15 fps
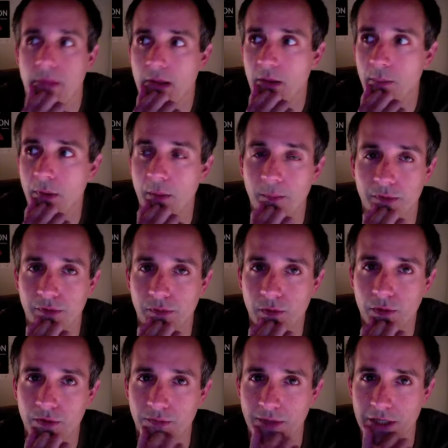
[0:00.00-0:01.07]
a bump in the
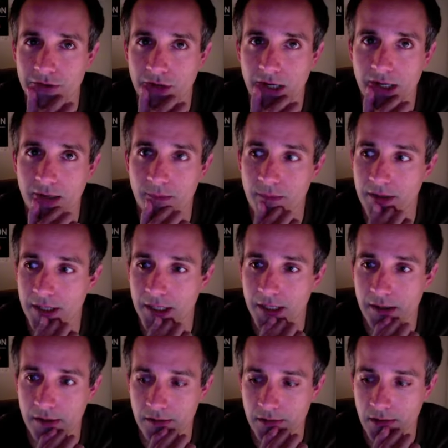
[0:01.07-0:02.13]
road of my training
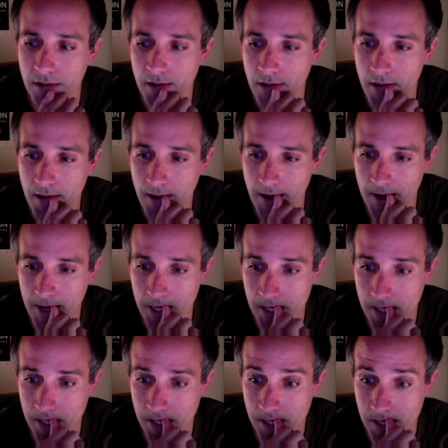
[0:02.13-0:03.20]
because
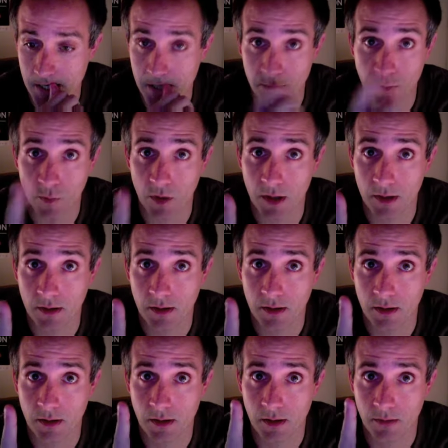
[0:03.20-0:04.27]
uh, number one,
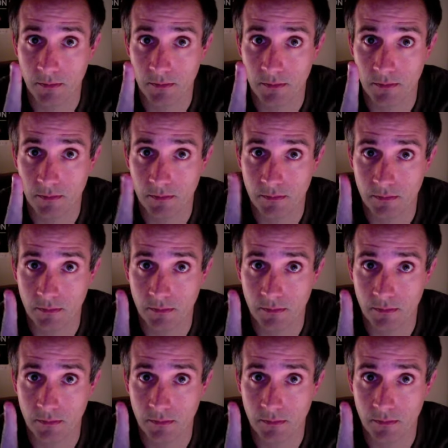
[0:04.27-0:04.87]
um,